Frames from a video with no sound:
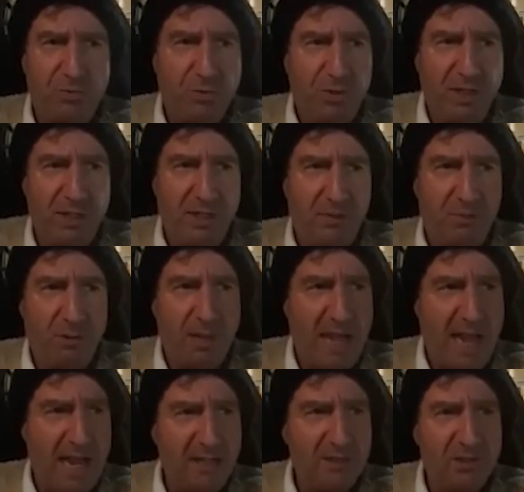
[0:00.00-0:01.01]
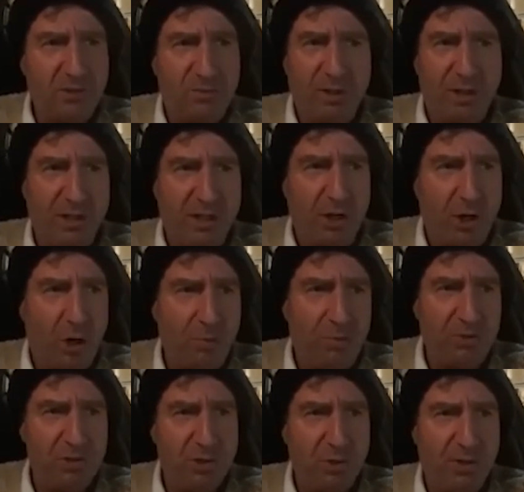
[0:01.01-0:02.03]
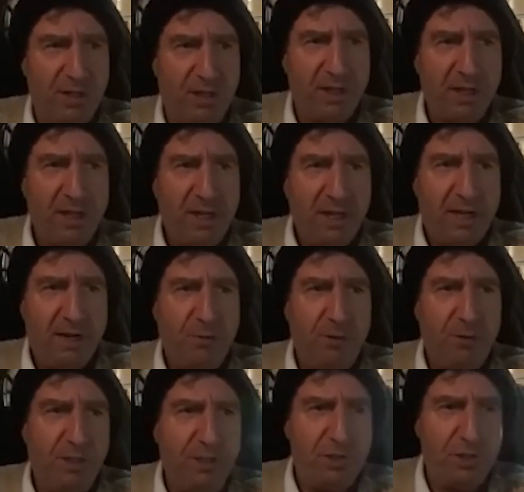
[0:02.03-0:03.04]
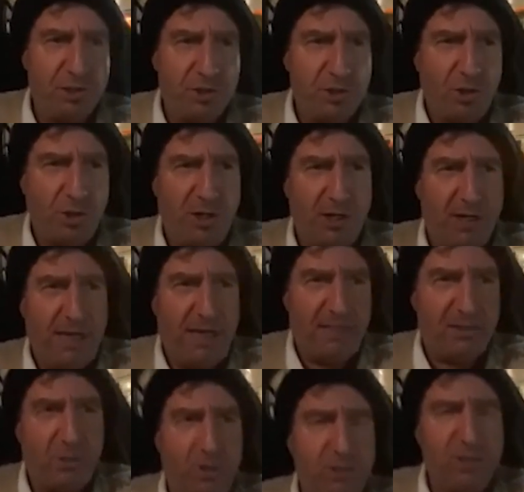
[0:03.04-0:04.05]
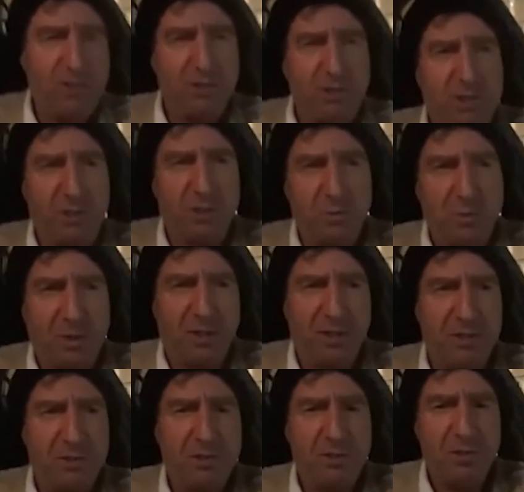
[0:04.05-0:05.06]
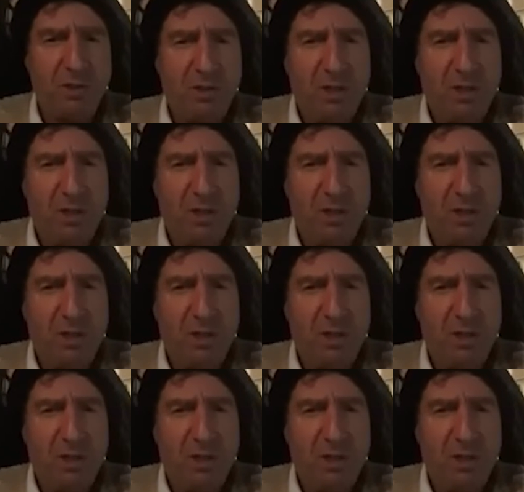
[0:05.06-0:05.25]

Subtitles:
really relaxed and really open to it and really just saw it as an artistic experience.